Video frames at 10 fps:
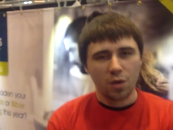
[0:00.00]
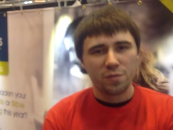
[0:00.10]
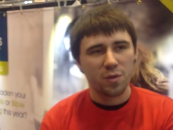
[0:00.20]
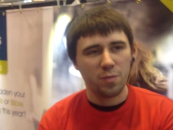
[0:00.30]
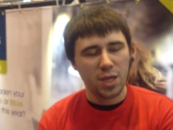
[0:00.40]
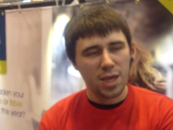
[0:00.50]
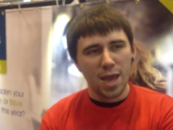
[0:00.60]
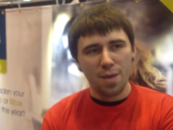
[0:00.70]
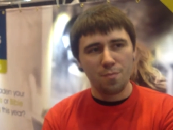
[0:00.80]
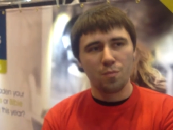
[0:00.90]
for
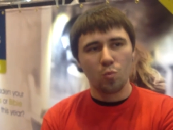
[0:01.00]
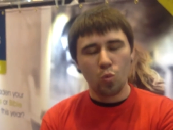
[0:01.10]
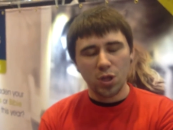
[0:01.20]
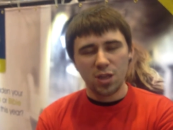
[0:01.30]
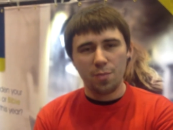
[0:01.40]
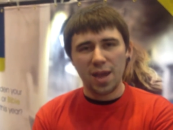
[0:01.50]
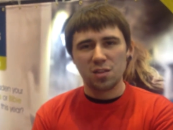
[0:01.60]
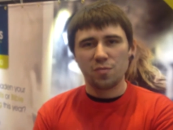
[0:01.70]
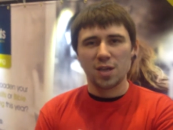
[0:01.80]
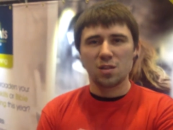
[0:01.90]
me, um, one of the
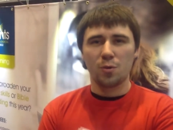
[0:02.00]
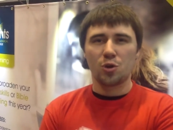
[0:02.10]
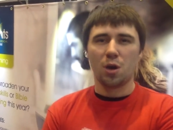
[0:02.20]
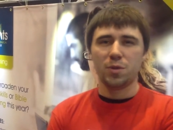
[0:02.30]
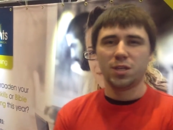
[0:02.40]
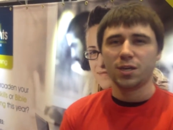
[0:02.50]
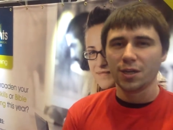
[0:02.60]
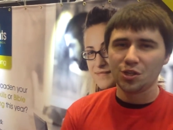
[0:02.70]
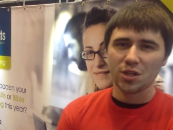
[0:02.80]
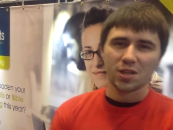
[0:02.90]
best things about coming to
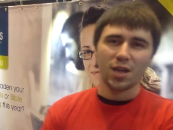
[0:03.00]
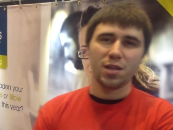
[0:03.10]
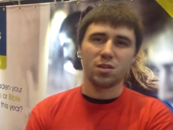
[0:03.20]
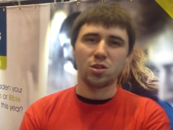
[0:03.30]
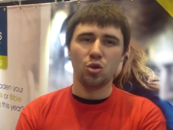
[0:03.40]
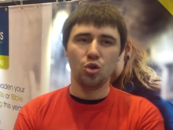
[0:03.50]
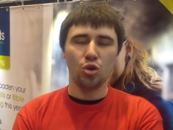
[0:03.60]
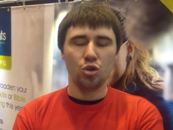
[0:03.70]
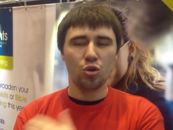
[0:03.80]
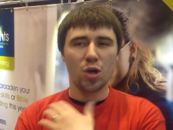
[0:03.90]
Regents is
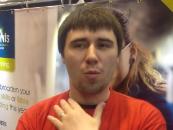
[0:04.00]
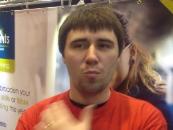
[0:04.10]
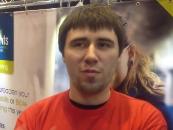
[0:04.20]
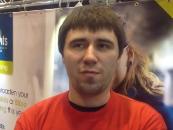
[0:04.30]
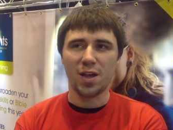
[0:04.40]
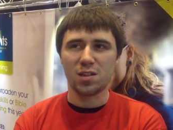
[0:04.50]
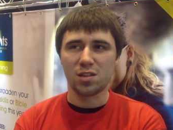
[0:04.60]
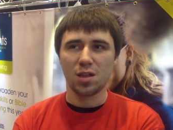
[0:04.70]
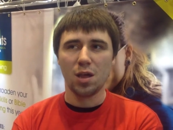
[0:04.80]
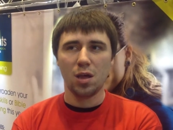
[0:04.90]
you, you come with
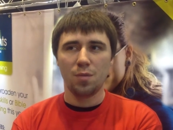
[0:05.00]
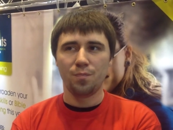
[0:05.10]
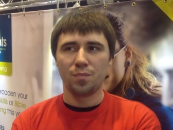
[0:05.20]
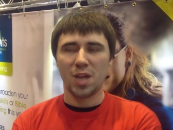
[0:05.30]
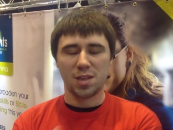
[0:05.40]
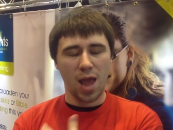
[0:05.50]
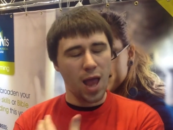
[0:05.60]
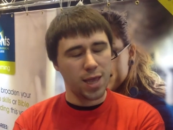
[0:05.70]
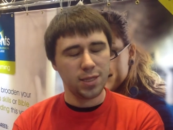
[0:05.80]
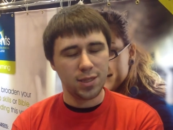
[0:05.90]
this this
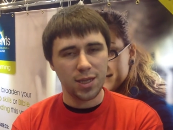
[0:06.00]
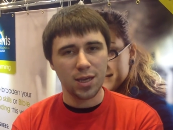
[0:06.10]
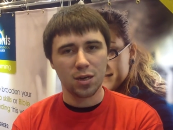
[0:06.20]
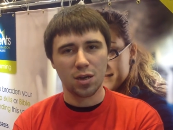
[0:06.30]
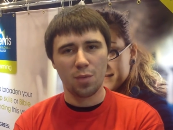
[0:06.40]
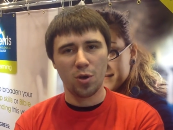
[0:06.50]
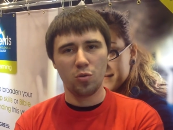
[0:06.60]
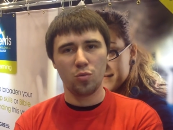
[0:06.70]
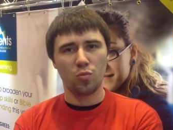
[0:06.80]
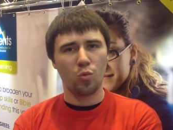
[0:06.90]
idea
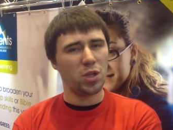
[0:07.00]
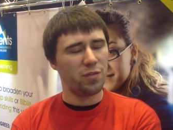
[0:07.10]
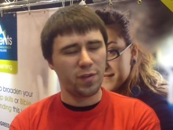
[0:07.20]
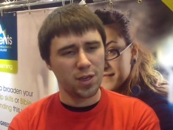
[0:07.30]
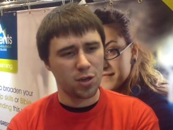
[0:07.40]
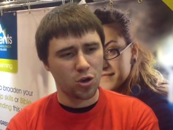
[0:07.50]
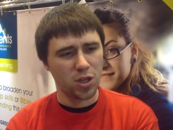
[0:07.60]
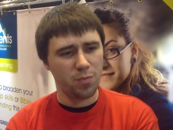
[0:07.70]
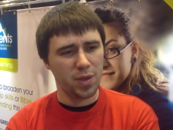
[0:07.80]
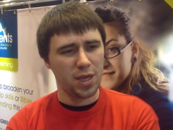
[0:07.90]
about what you think you're
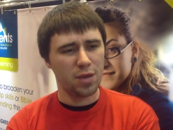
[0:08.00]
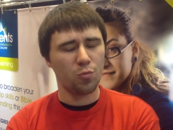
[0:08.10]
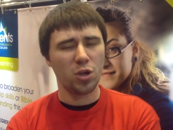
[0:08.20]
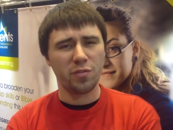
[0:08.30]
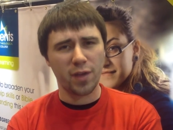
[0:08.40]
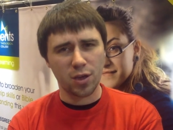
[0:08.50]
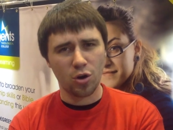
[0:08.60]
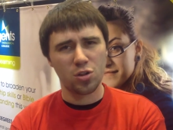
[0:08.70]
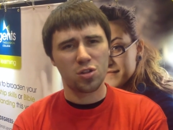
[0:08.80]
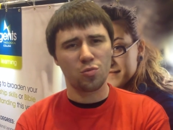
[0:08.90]
going to be and what you think
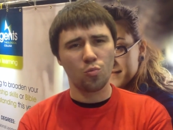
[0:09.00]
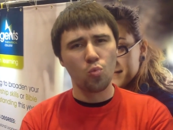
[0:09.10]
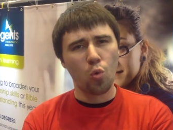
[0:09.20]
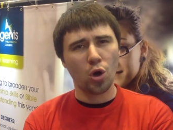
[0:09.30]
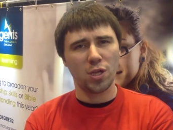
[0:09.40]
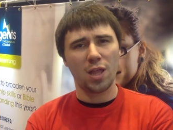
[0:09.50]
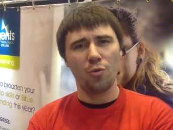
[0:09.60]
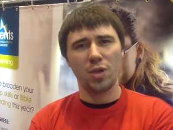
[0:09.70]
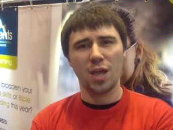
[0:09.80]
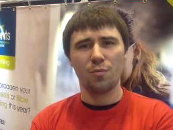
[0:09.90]
God's wanting
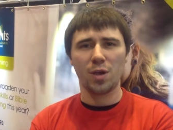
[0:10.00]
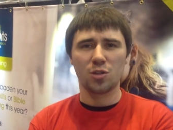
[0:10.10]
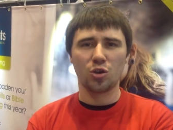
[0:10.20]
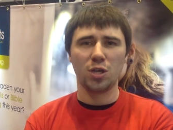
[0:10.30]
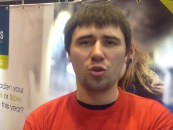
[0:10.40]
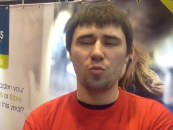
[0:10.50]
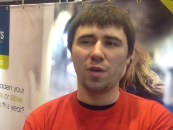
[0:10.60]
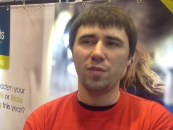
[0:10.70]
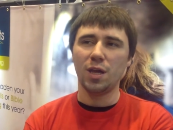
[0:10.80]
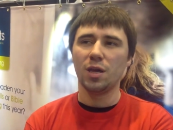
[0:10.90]
out of you and what He's going to do
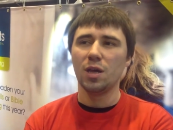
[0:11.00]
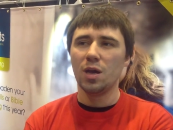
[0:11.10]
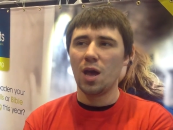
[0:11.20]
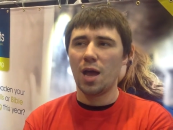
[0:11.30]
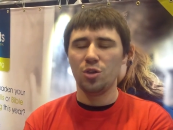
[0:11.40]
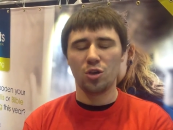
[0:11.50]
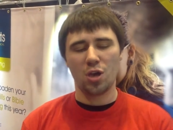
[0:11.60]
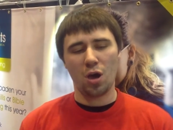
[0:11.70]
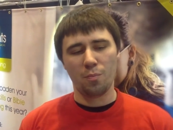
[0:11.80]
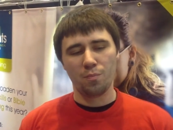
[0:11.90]
with you, and you
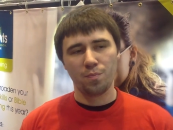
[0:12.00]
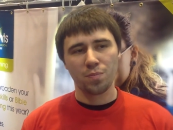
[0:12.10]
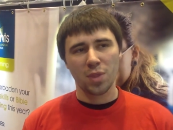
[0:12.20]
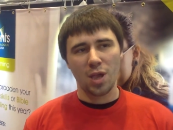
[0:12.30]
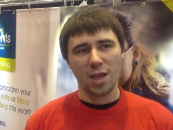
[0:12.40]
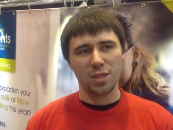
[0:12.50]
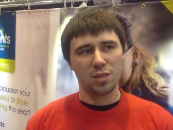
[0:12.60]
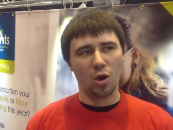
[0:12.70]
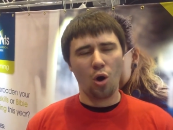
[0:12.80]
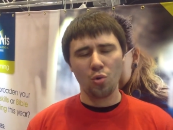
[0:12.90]
come,
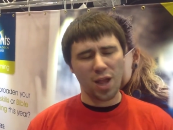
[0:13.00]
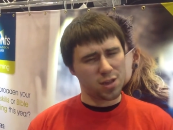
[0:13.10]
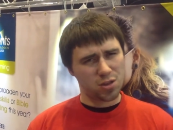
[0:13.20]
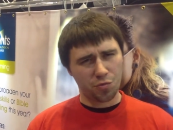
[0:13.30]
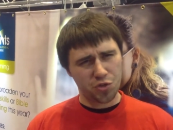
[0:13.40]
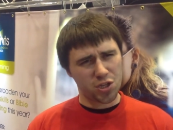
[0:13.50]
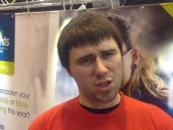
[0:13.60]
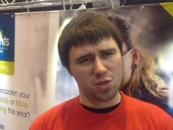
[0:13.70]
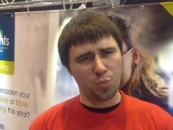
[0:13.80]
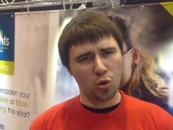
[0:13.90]
and all that stuff just
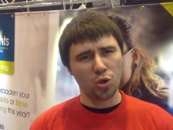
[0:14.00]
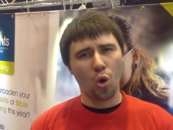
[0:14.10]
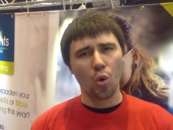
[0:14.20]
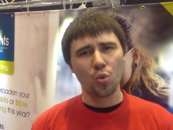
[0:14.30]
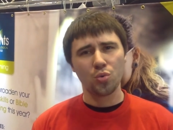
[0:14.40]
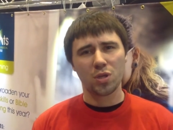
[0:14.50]
gets put on hold,